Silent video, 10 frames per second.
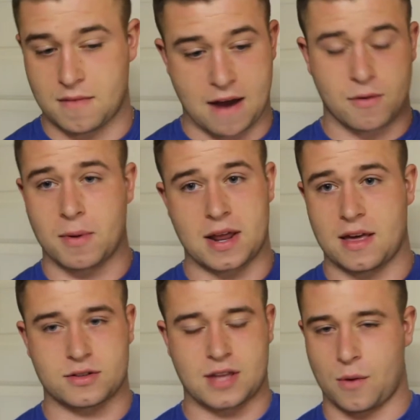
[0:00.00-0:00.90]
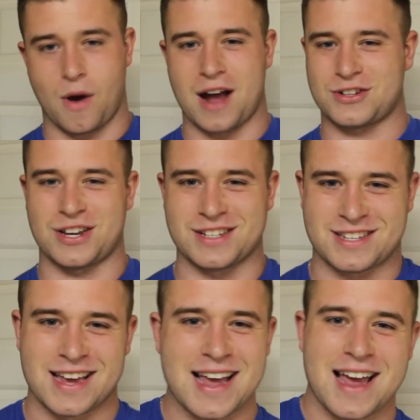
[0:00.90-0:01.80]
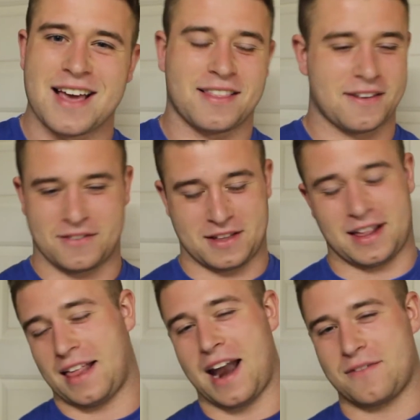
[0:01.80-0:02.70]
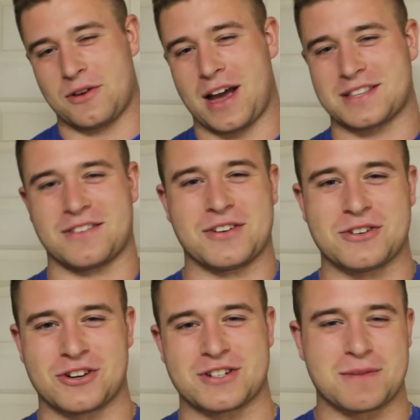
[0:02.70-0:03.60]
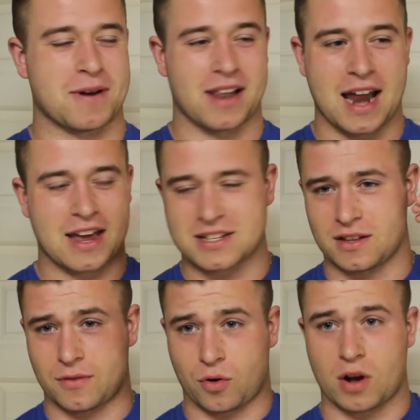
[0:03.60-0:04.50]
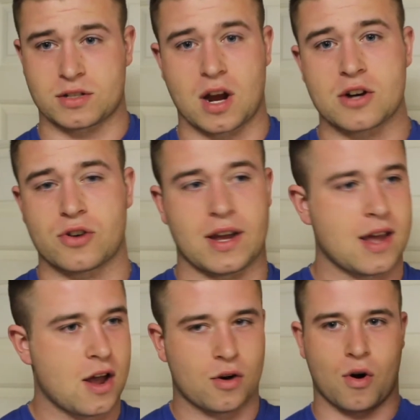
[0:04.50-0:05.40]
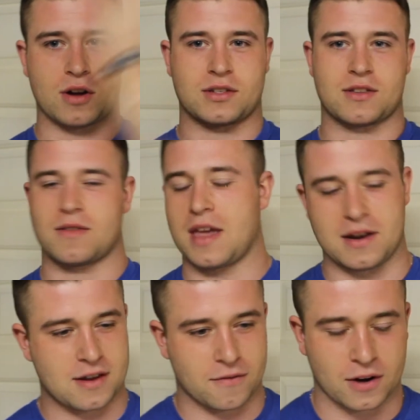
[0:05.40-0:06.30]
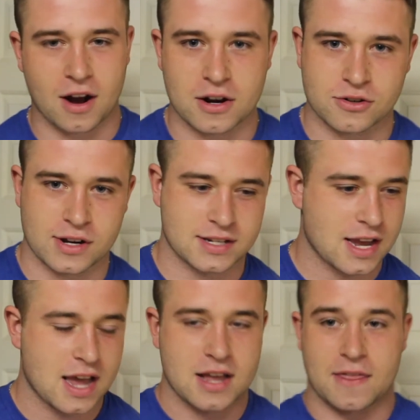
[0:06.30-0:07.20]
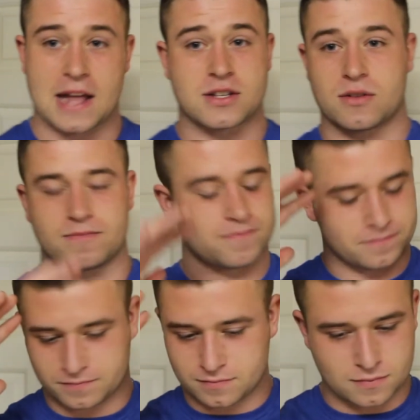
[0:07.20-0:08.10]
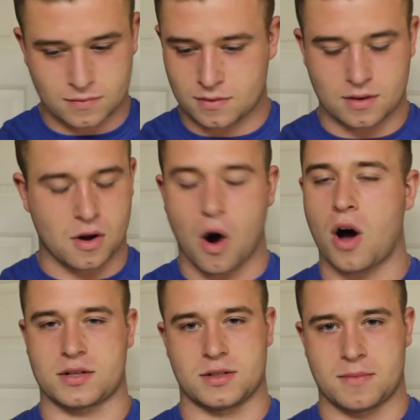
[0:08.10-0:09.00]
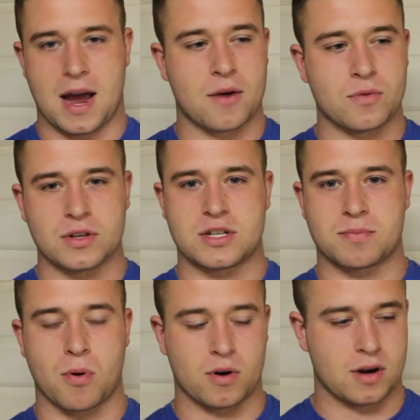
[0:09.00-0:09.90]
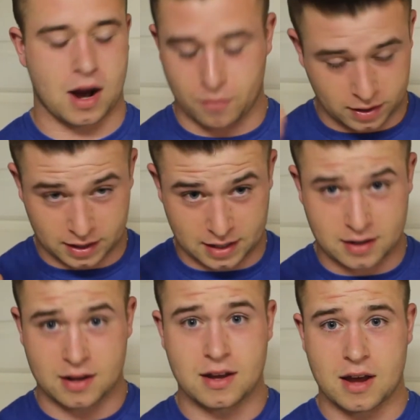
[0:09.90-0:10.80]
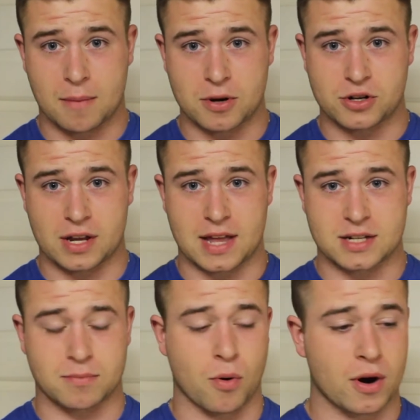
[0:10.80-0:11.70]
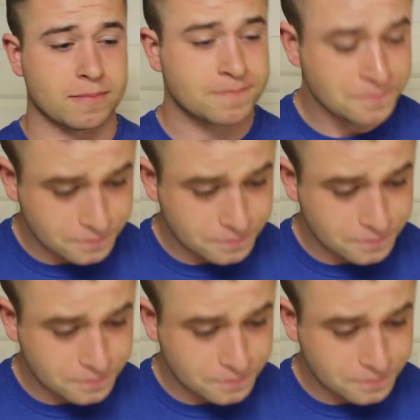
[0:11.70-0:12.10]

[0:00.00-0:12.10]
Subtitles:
everybody else that watches a lot of you guys live in New Jersey, but a lot of you guys live across the country, in different countries. That's awesome. I really appreciate that support.